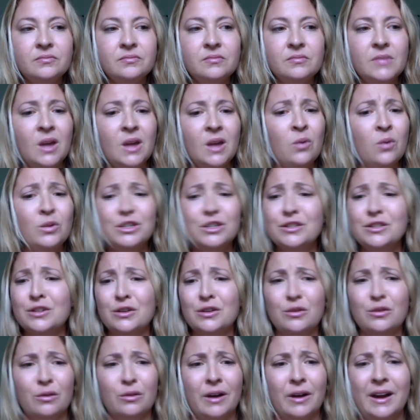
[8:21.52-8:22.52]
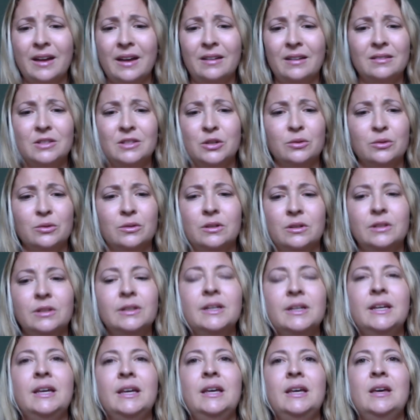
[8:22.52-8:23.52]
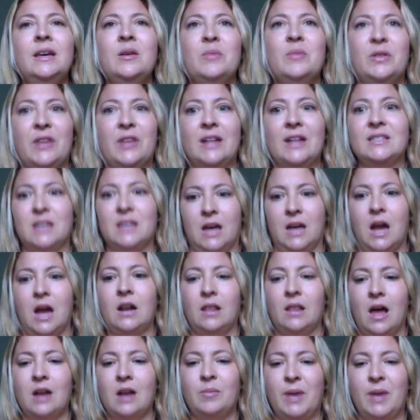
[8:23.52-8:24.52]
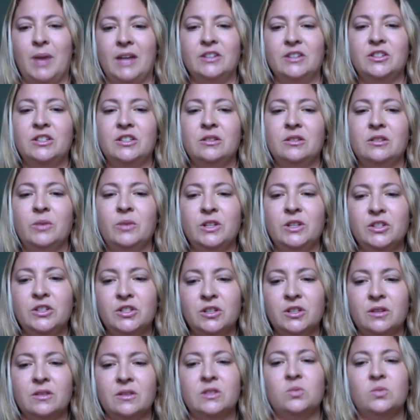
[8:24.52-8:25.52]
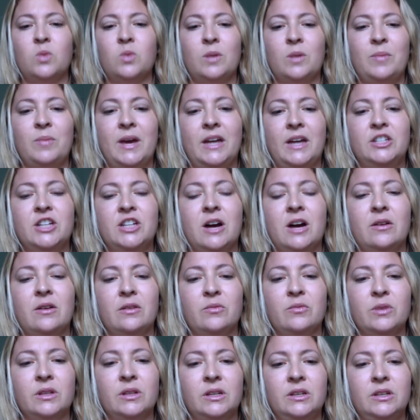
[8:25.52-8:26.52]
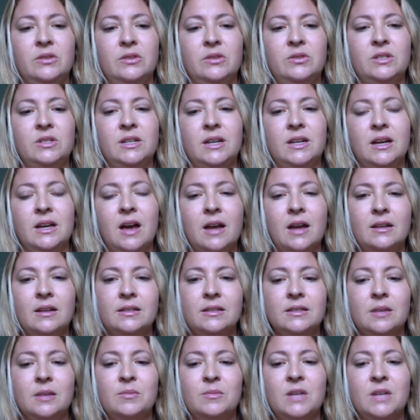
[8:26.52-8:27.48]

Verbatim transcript: which is a great tool but that's like got a lot of pages to it. We just took this one page out and really used it and it kind of summed up